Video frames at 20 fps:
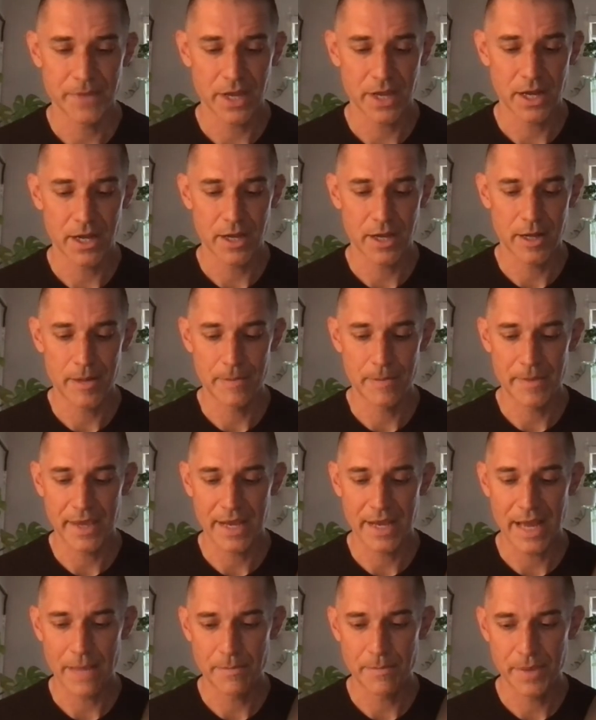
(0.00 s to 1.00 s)

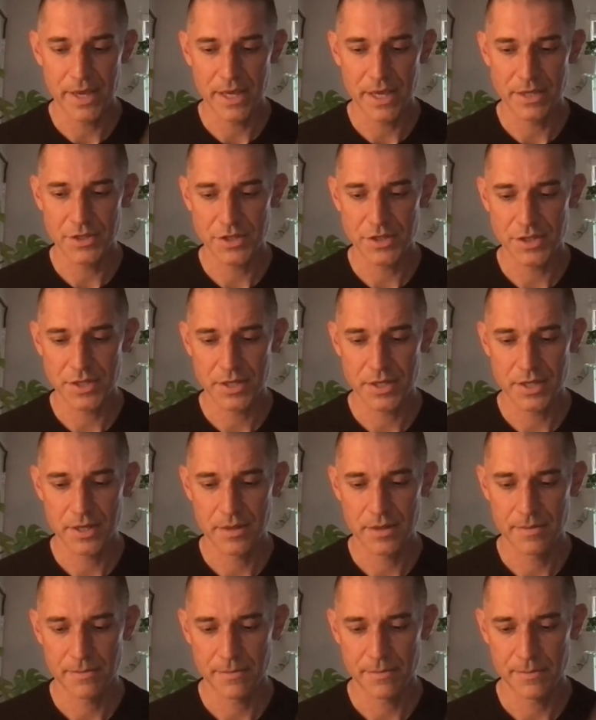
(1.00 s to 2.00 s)
And I pitched
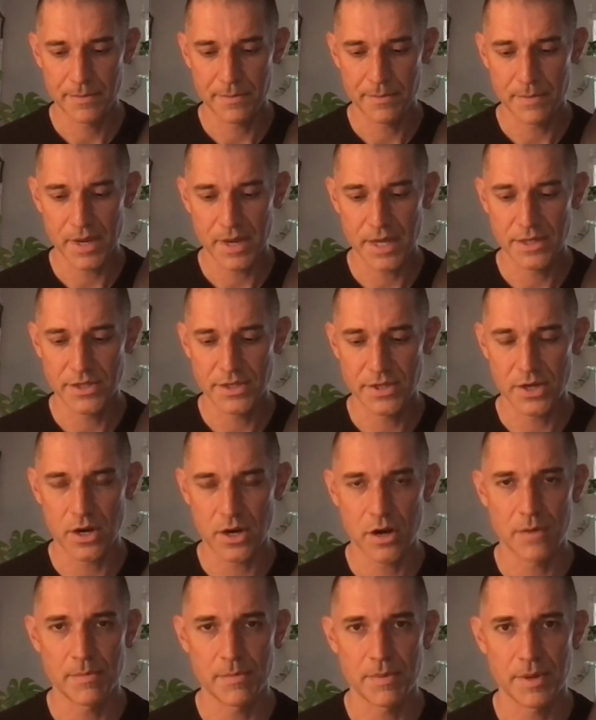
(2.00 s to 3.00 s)
my
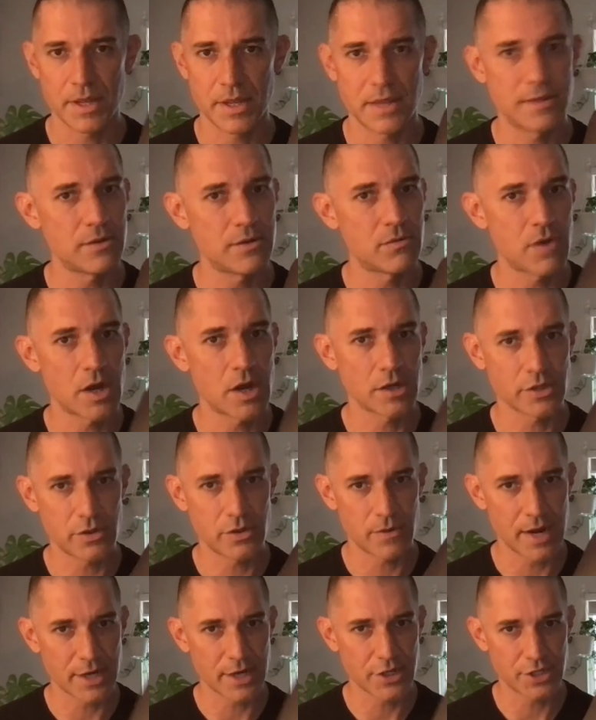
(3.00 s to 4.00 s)
tarp in the wrong
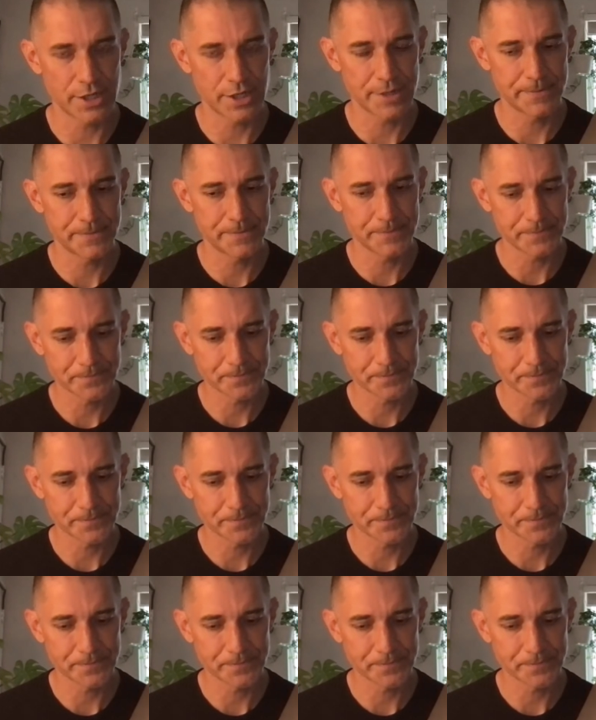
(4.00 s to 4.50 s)
direction.